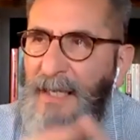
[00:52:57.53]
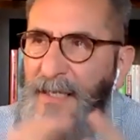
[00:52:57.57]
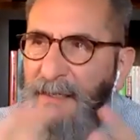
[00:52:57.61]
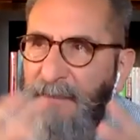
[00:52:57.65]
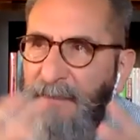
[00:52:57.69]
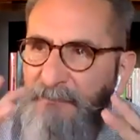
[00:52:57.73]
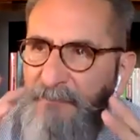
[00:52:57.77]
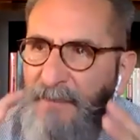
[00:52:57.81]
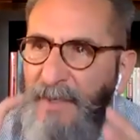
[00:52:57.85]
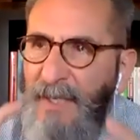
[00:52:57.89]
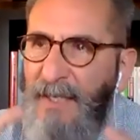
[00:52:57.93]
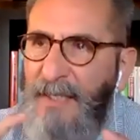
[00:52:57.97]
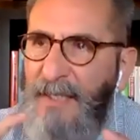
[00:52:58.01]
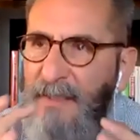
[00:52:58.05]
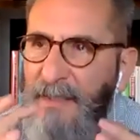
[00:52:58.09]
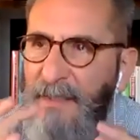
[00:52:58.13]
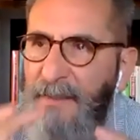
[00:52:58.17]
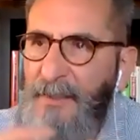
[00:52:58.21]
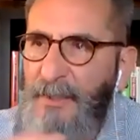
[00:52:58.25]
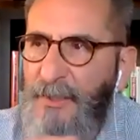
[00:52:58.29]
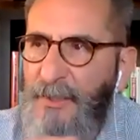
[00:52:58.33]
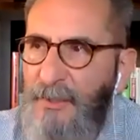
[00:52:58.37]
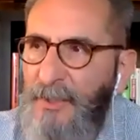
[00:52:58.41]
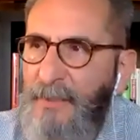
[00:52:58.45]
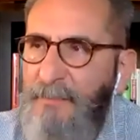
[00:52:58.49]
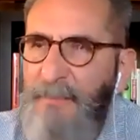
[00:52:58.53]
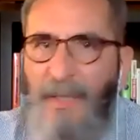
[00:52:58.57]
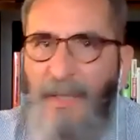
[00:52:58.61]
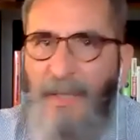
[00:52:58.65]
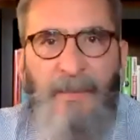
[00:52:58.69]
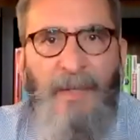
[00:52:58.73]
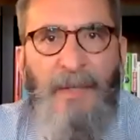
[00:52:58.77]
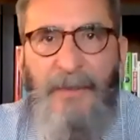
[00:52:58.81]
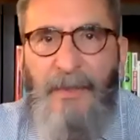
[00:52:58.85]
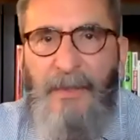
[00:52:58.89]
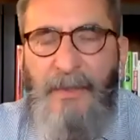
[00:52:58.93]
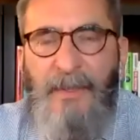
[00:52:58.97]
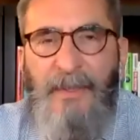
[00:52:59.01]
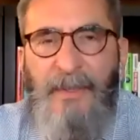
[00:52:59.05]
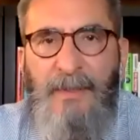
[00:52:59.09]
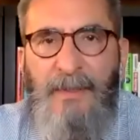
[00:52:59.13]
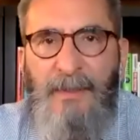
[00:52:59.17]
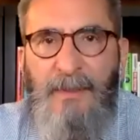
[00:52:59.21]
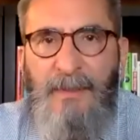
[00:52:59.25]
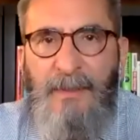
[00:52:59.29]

I finally understood my mother.